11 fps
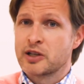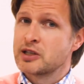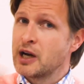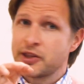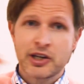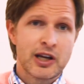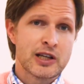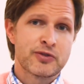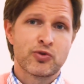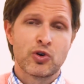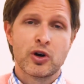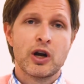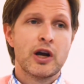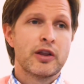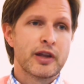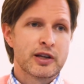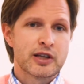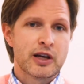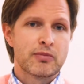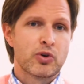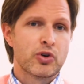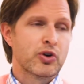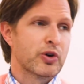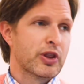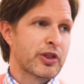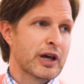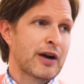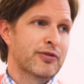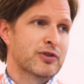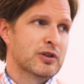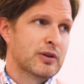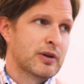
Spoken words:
It's not the case for things like murder and theft.